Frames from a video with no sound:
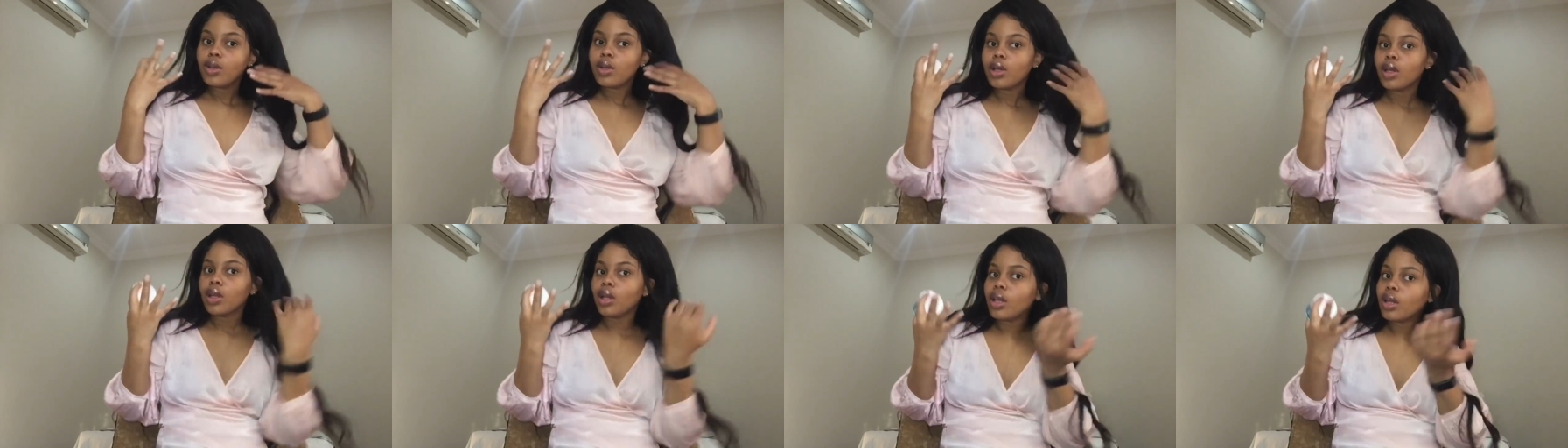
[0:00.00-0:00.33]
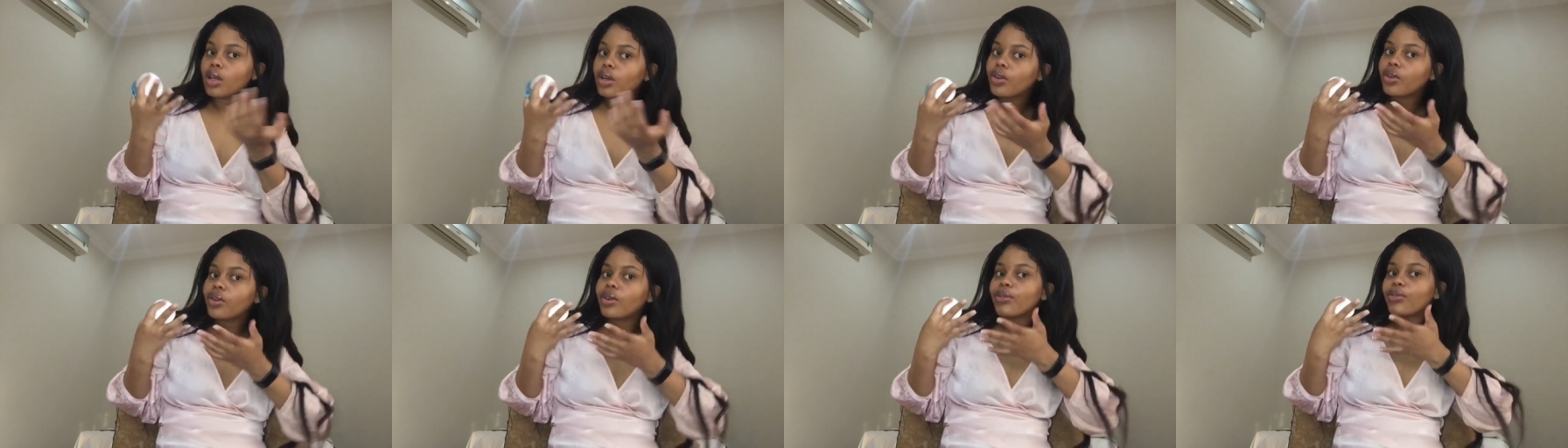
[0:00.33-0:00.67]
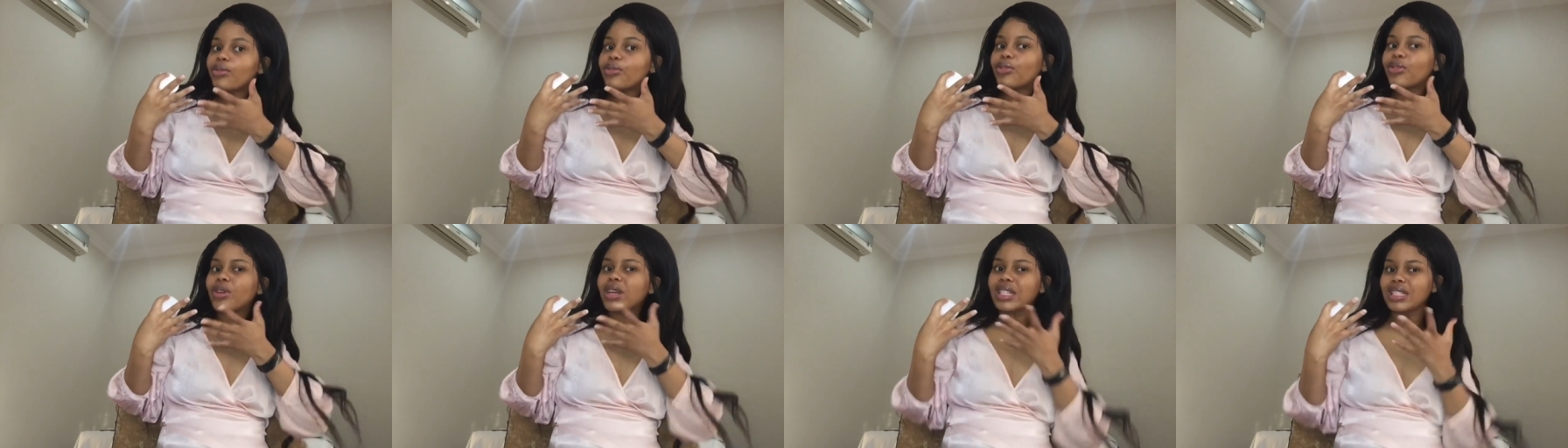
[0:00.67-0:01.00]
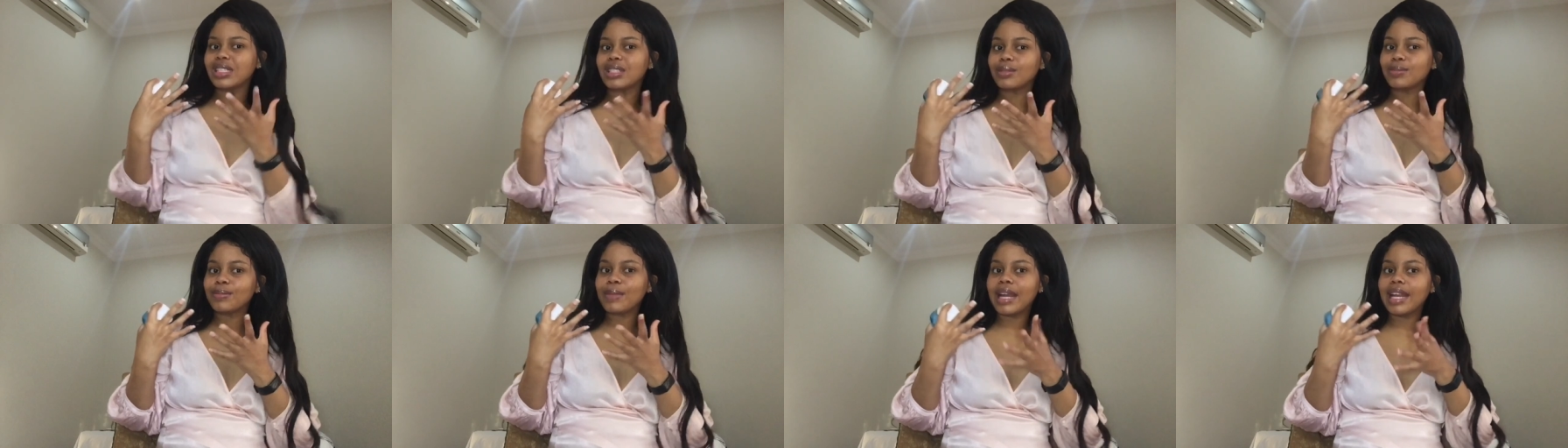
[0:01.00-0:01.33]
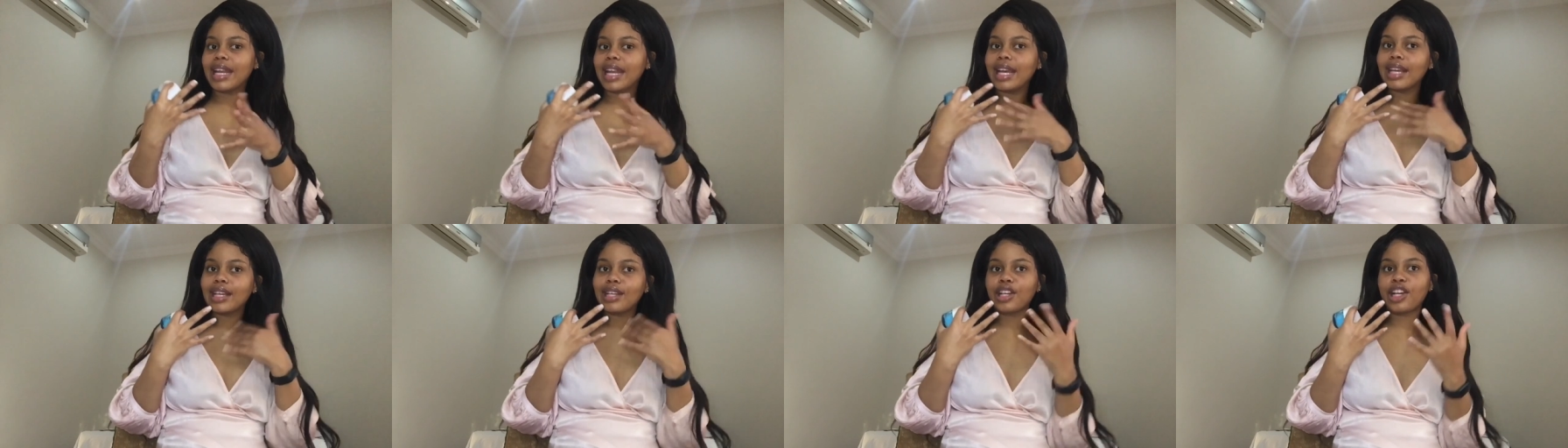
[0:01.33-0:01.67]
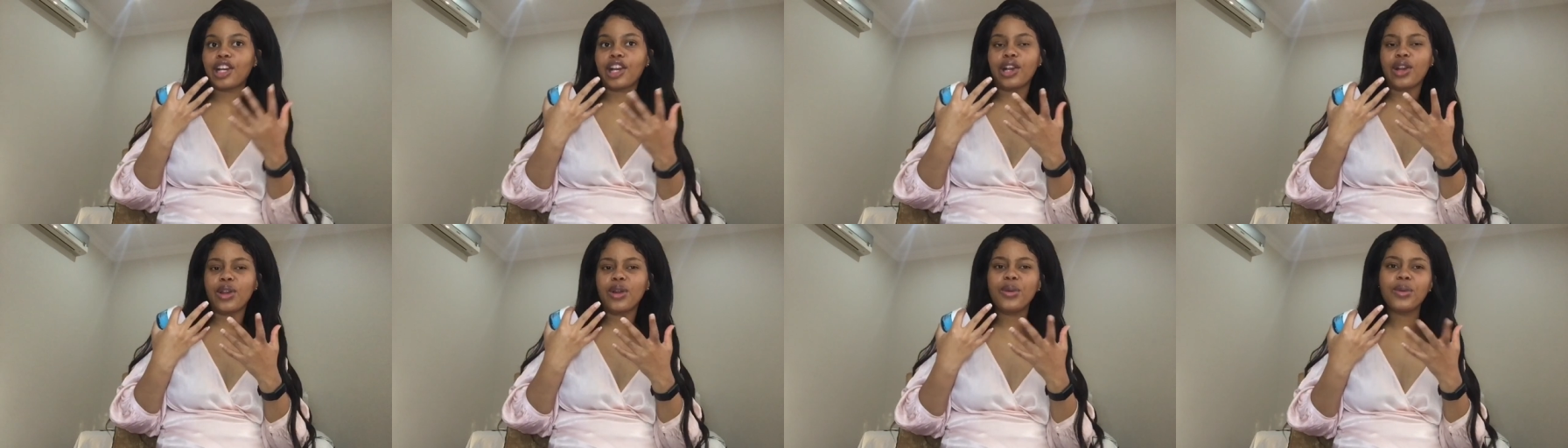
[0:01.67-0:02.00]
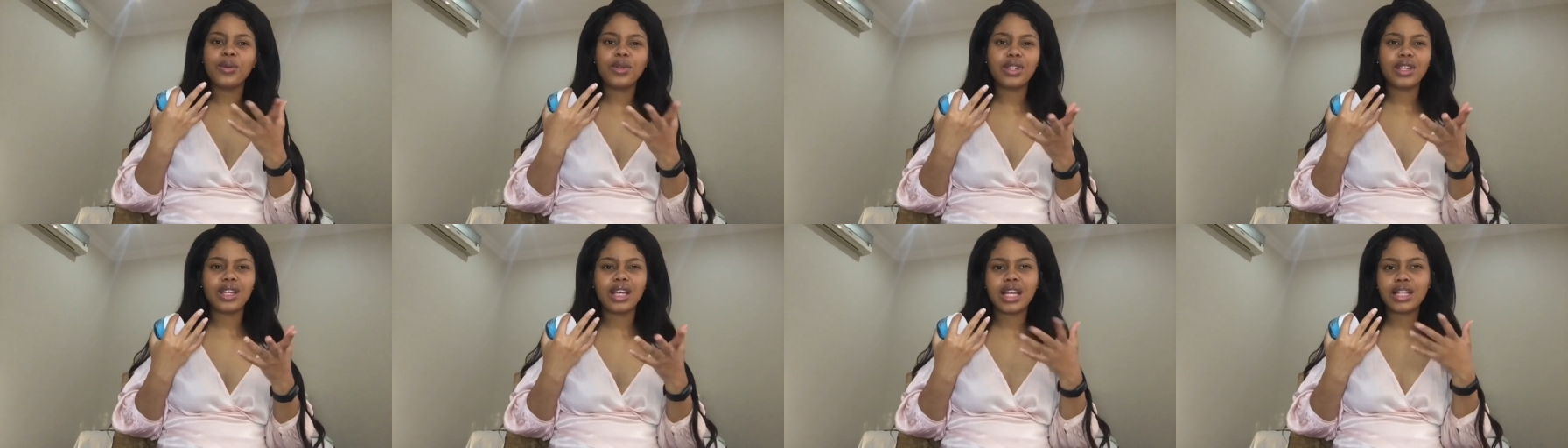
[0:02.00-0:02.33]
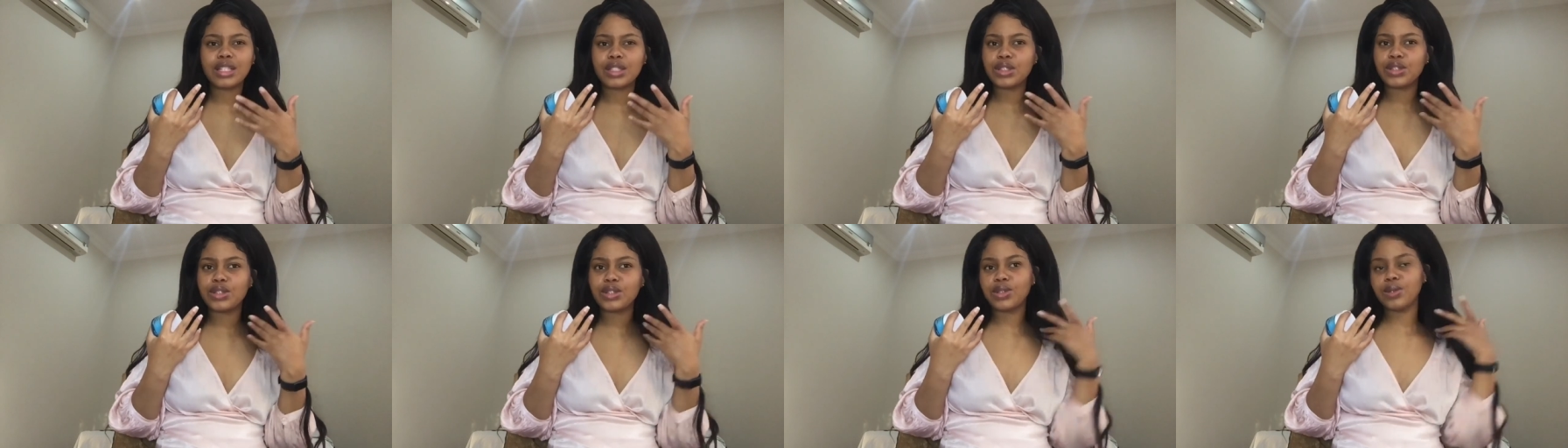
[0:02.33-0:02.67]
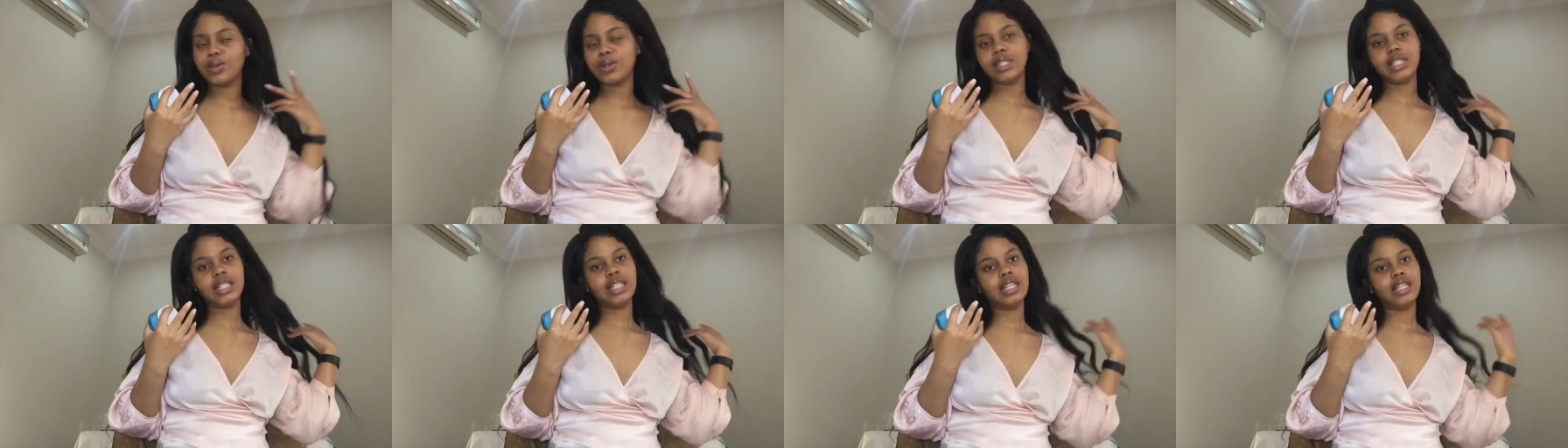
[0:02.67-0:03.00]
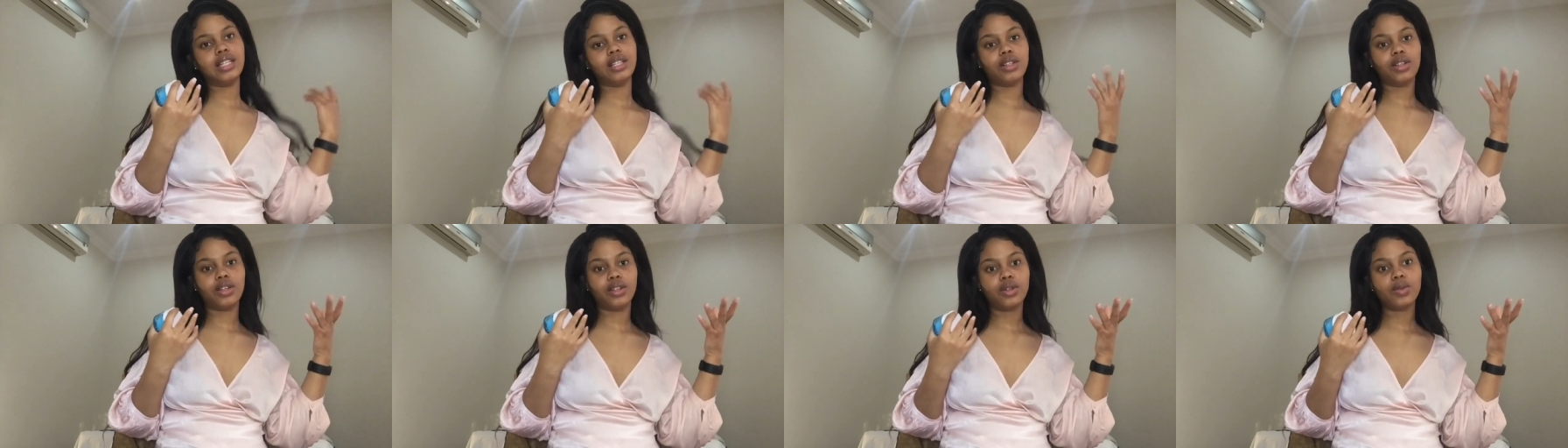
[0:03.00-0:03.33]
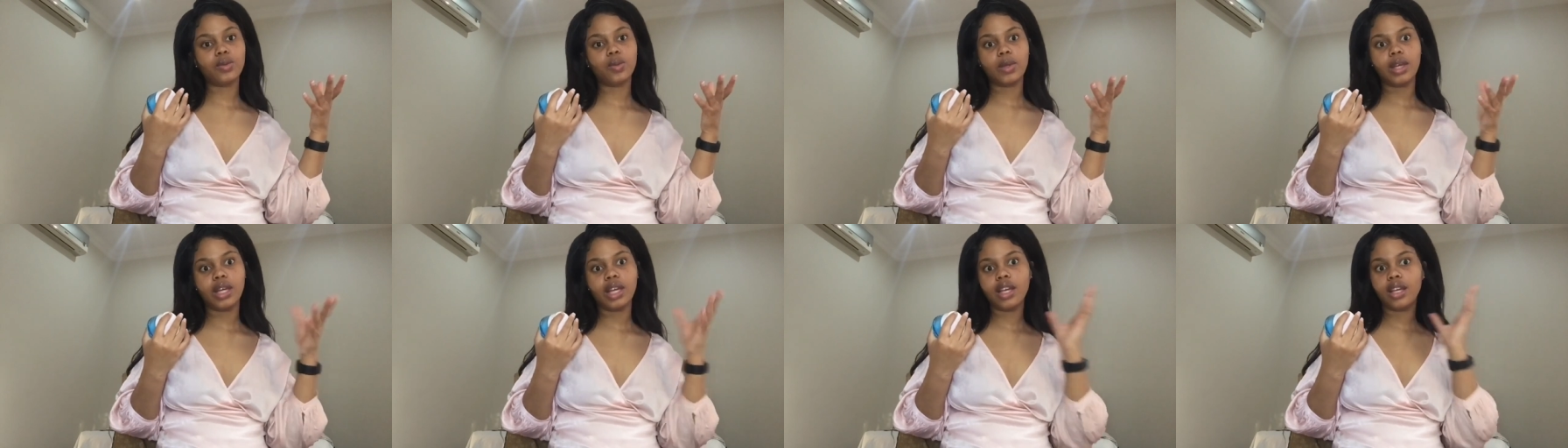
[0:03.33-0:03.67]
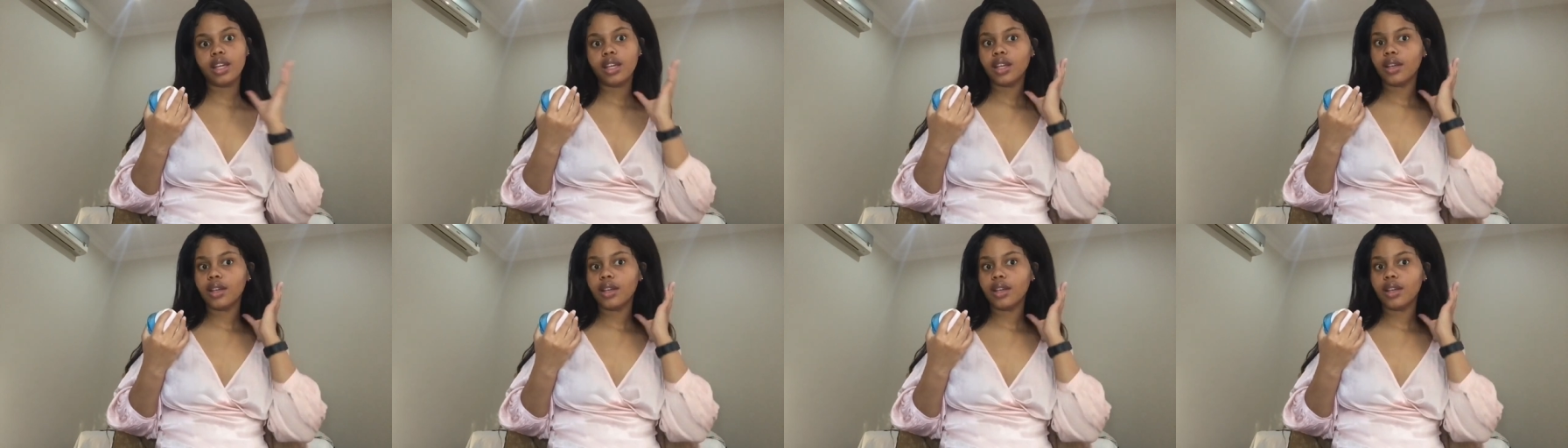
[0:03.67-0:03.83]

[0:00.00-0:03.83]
Look refreshed, man, like glowy and dewy in a good way.